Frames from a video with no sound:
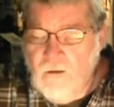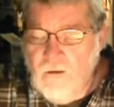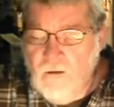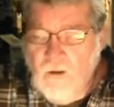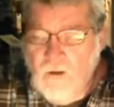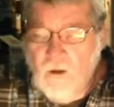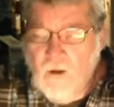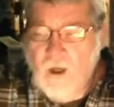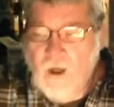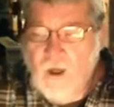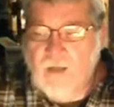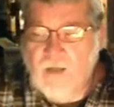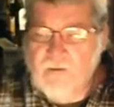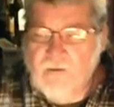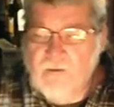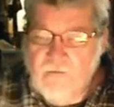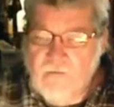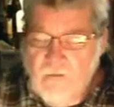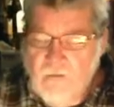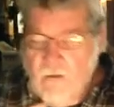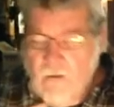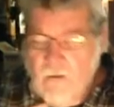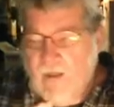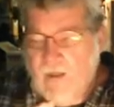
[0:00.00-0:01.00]
on
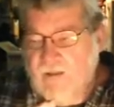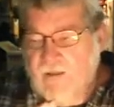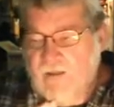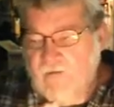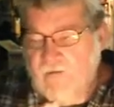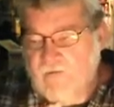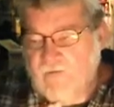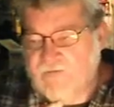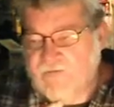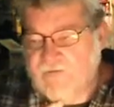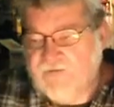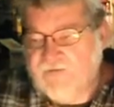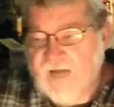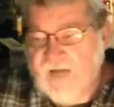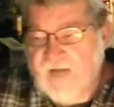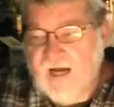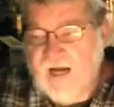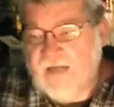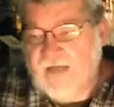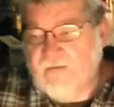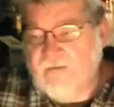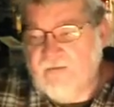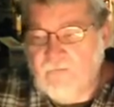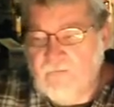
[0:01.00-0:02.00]
like the
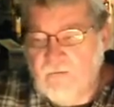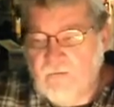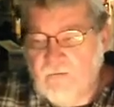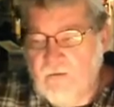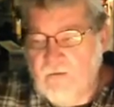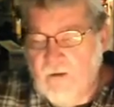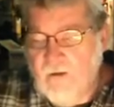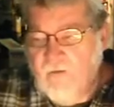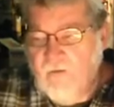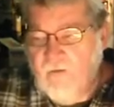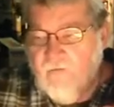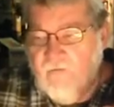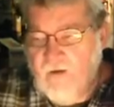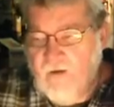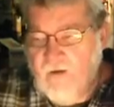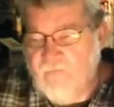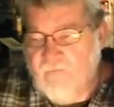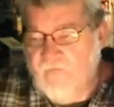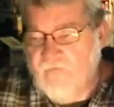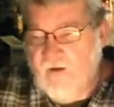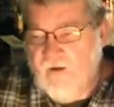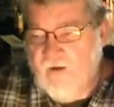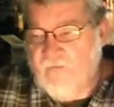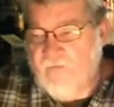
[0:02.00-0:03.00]
side
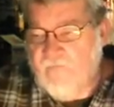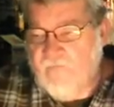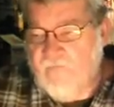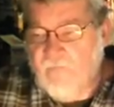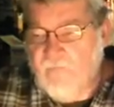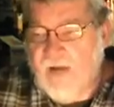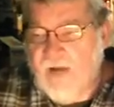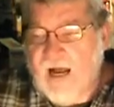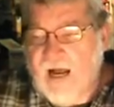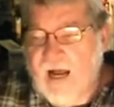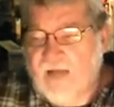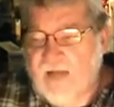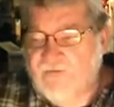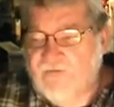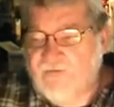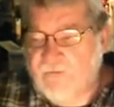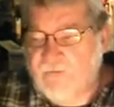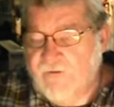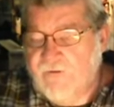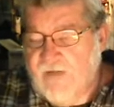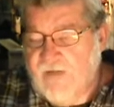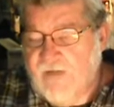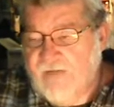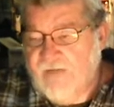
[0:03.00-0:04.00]
of a box, or
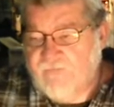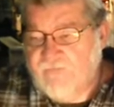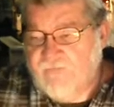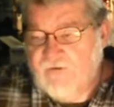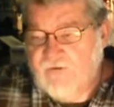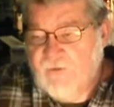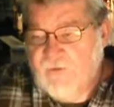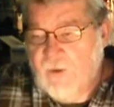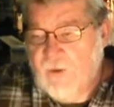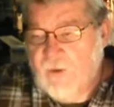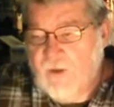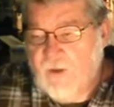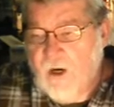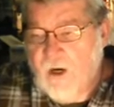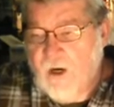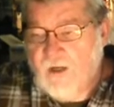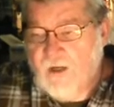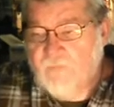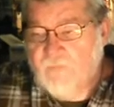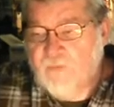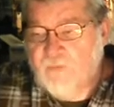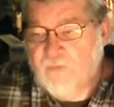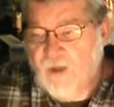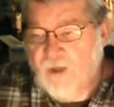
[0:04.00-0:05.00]
you have to do it on a
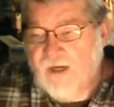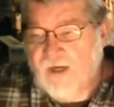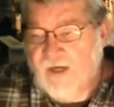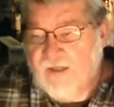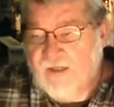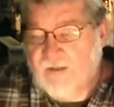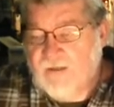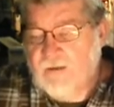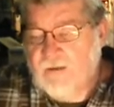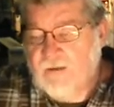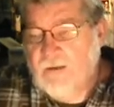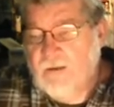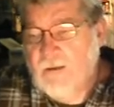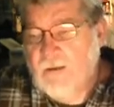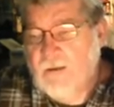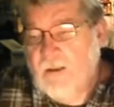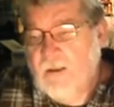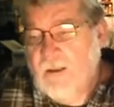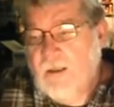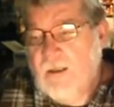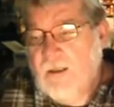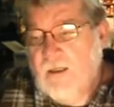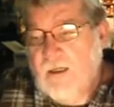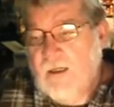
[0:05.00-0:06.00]
plane.
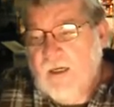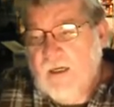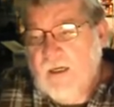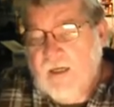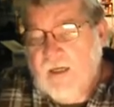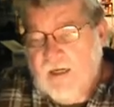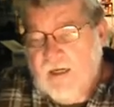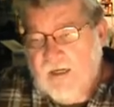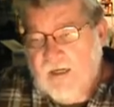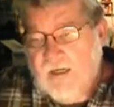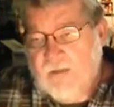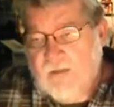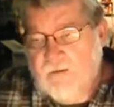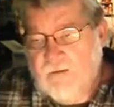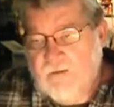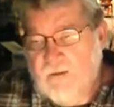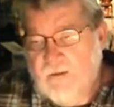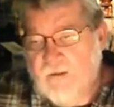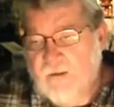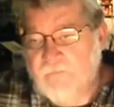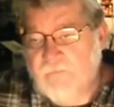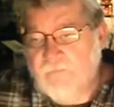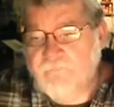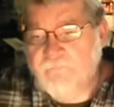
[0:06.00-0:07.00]
And
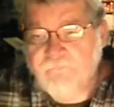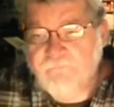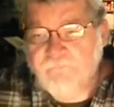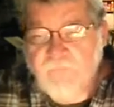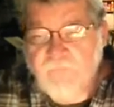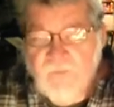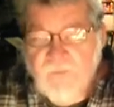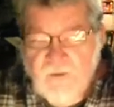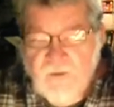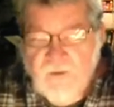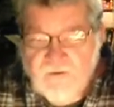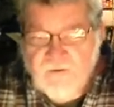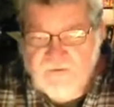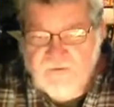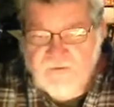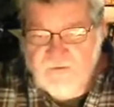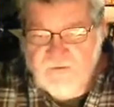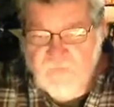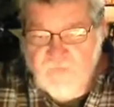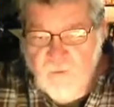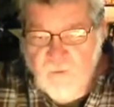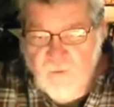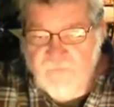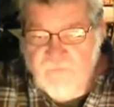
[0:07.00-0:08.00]

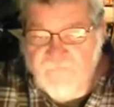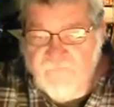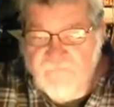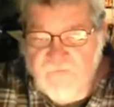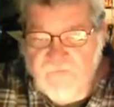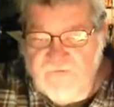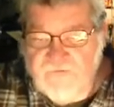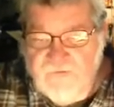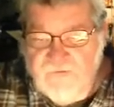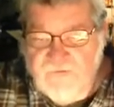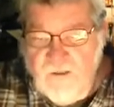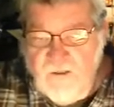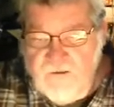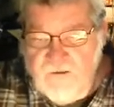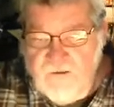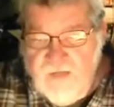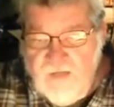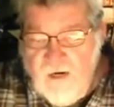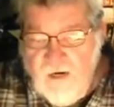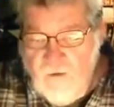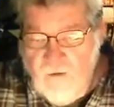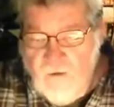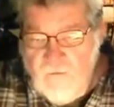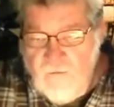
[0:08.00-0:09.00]
since we're first starting
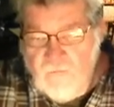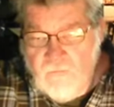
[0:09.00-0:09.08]
out,